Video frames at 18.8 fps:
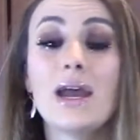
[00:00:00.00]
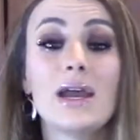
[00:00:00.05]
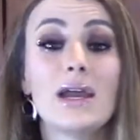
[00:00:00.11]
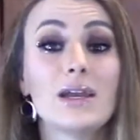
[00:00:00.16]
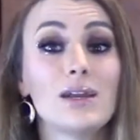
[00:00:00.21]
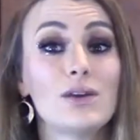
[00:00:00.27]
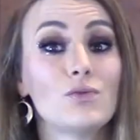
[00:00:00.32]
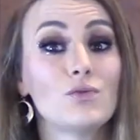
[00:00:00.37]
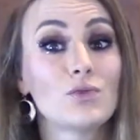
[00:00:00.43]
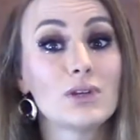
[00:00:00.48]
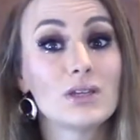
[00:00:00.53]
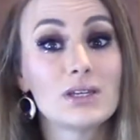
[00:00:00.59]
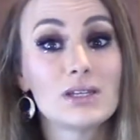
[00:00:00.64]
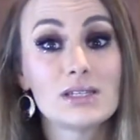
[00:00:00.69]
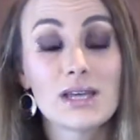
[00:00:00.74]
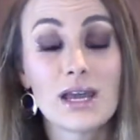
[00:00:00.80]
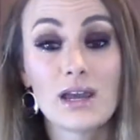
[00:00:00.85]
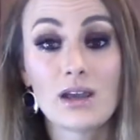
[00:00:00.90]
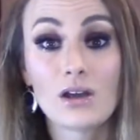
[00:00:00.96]
It can really
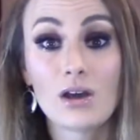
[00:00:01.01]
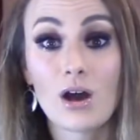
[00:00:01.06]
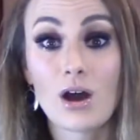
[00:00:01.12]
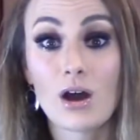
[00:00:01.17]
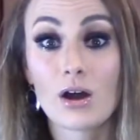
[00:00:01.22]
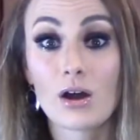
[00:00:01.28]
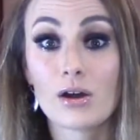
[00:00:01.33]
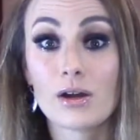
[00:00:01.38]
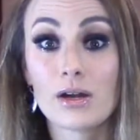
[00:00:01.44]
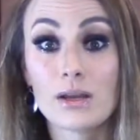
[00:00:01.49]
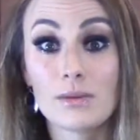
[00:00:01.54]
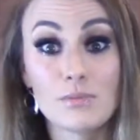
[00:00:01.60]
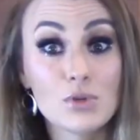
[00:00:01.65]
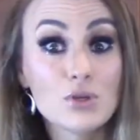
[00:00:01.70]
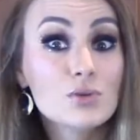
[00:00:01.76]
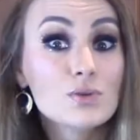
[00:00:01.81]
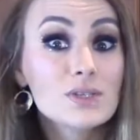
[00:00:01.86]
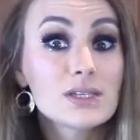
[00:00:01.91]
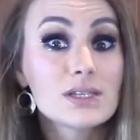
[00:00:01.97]
tank our
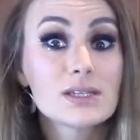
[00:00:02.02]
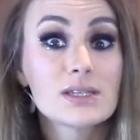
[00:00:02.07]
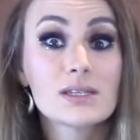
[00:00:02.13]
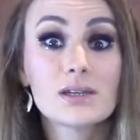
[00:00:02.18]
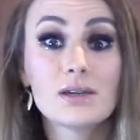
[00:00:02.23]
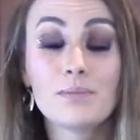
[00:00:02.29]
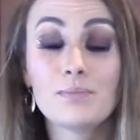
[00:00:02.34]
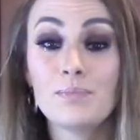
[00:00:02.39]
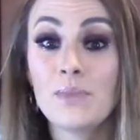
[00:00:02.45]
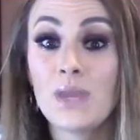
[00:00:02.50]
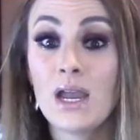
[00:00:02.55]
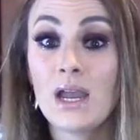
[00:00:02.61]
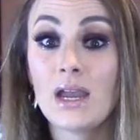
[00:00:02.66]
immune system.